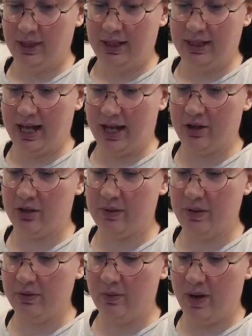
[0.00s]
yeah,
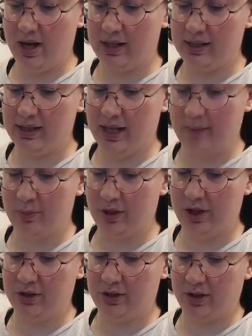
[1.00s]
corona wise, I'm
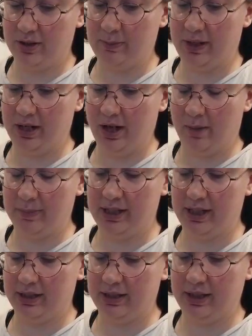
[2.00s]
pretty sure there's been an
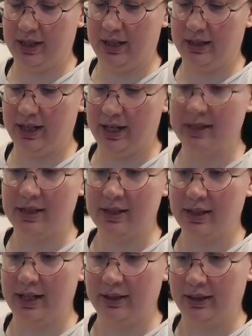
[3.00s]
uptick in cases
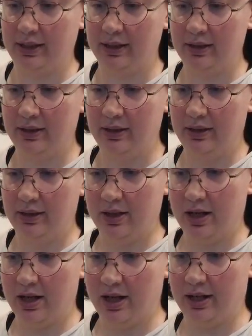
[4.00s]
lately.
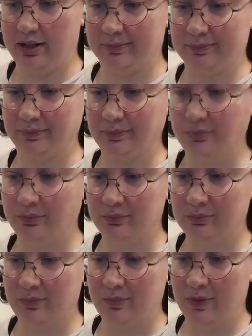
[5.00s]
Um,
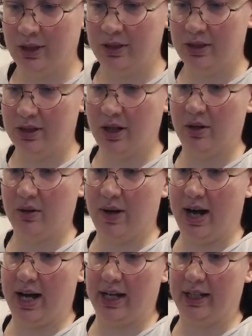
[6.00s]
so
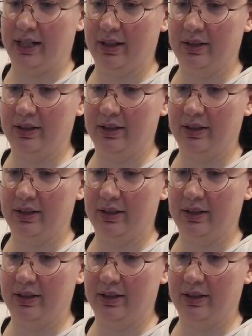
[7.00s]
I